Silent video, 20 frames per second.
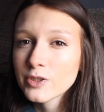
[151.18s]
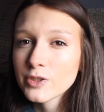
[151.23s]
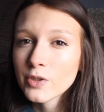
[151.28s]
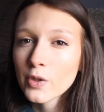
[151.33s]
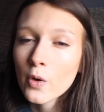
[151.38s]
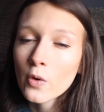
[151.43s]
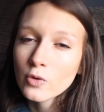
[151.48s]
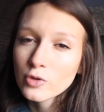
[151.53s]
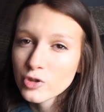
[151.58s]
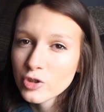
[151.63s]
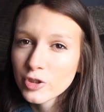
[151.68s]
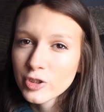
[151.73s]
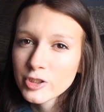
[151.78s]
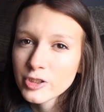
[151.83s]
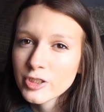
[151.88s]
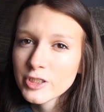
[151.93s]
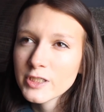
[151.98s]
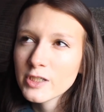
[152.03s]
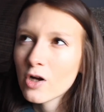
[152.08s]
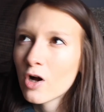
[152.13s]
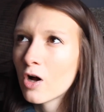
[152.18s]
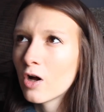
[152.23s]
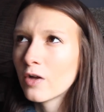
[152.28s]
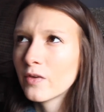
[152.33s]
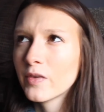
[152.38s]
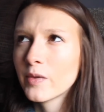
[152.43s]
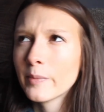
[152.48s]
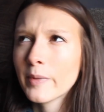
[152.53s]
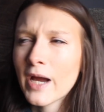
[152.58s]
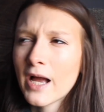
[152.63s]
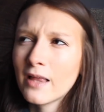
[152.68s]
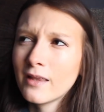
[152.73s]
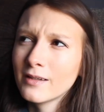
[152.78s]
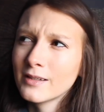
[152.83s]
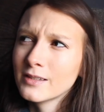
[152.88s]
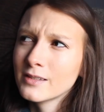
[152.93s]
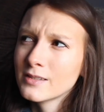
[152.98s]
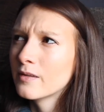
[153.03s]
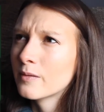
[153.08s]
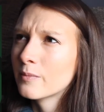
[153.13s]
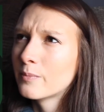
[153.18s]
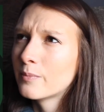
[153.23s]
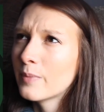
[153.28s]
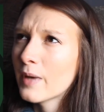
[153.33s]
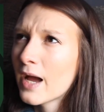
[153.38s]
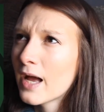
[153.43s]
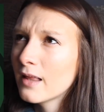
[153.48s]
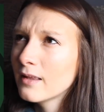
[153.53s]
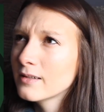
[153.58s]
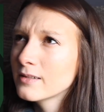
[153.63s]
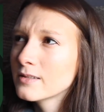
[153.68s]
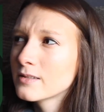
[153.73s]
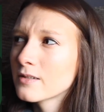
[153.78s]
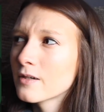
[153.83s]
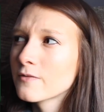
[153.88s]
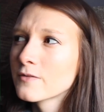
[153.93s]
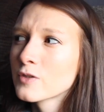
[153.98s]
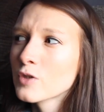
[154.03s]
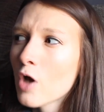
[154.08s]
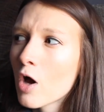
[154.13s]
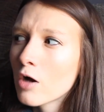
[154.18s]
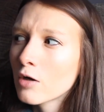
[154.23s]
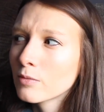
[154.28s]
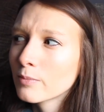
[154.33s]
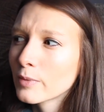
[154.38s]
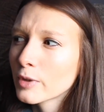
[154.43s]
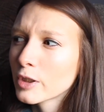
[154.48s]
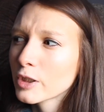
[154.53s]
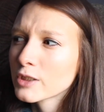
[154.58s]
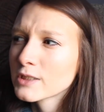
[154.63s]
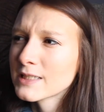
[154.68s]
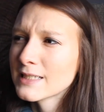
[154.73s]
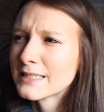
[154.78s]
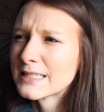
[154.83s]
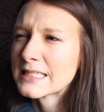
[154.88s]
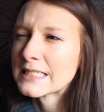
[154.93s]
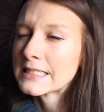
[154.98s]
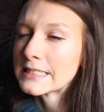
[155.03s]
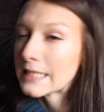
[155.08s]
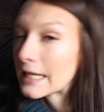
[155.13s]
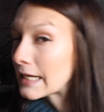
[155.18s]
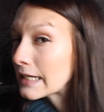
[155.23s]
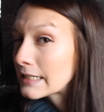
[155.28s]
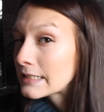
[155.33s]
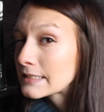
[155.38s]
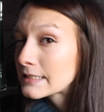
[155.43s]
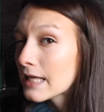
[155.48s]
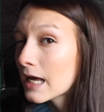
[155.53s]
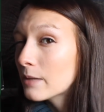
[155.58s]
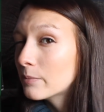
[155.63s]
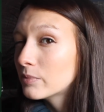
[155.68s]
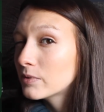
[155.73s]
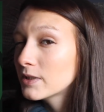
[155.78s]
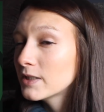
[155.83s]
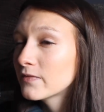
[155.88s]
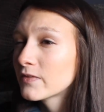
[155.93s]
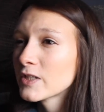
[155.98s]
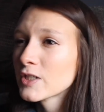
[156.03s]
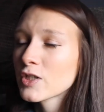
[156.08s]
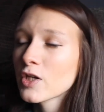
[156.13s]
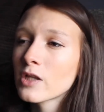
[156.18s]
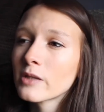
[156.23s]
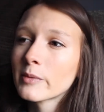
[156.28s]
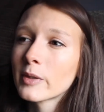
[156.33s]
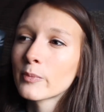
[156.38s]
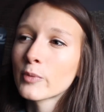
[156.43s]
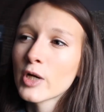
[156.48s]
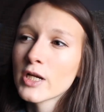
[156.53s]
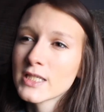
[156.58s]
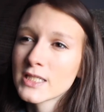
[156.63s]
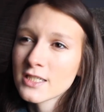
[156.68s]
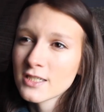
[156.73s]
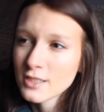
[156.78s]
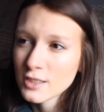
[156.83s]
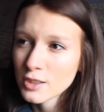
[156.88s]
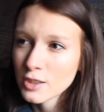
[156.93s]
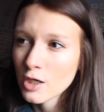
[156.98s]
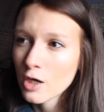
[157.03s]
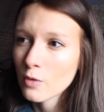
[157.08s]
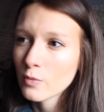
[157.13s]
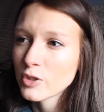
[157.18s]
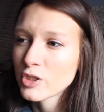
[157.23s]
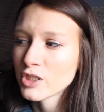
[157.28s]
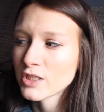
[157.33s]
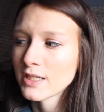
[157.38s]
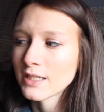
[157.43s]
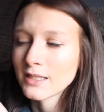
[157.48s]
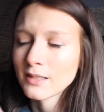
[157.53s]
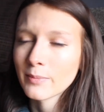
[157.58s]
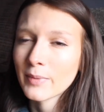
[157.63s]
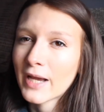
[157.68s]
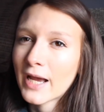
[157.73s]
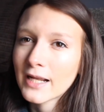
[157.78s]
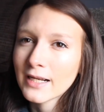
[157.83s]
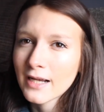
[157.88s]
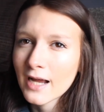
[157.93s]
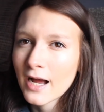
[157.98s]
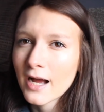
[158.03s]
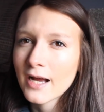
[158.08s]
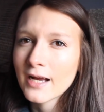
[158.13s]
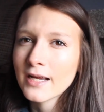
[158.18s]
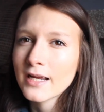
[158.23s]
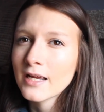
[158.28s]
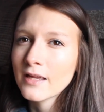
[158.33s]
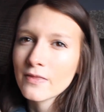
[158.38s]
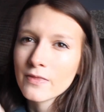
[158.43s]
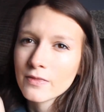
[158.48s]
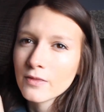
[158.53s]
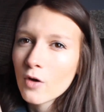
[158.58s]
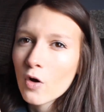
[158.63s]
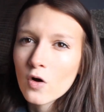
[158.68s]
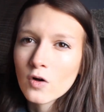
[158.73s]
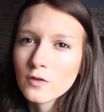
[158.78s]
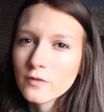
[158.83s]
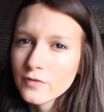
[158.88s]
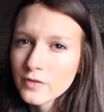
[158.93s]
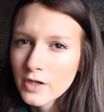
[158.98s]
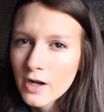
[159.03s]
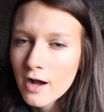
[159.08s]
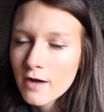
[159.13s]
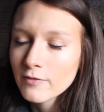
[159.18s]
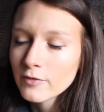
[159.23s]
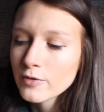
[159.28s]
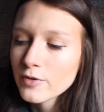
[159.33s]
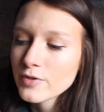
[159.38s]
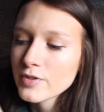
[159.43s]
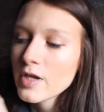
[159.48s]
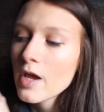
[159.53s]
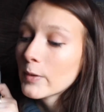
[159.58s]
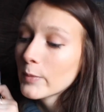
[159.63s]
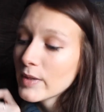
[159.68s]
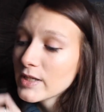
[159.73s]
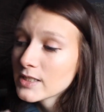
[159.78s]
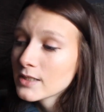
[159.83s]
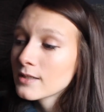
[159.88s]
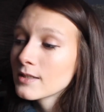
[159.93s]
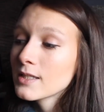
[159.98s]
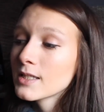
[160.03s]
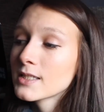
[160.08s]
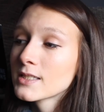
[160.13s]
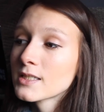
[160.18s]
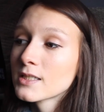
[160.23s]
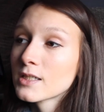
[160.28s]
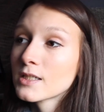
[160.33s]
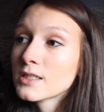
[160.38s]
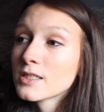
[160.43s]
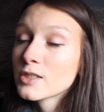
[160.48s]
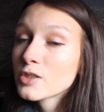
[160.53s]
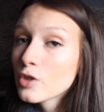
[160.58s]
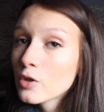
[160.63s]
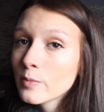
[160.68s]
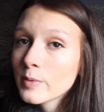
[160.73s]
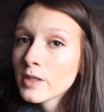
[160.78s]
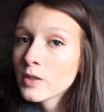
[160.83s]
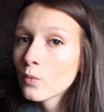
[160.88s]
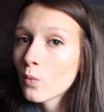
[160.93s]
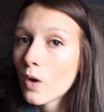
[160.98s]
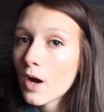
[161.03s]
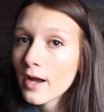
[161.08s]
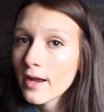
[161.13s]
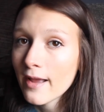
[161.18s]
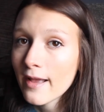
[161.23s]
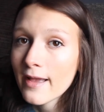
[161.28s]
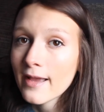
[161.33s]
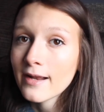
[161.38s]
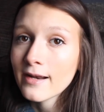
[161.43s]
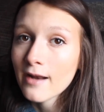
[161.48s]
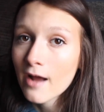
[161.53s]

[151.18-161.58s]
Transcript: to the whole trilogy called The Ballads of Songbirds and Snakes, I believe, and it's all about President Snow, which is like the bad guy in all of the novels. But basically, this is a dystopian YA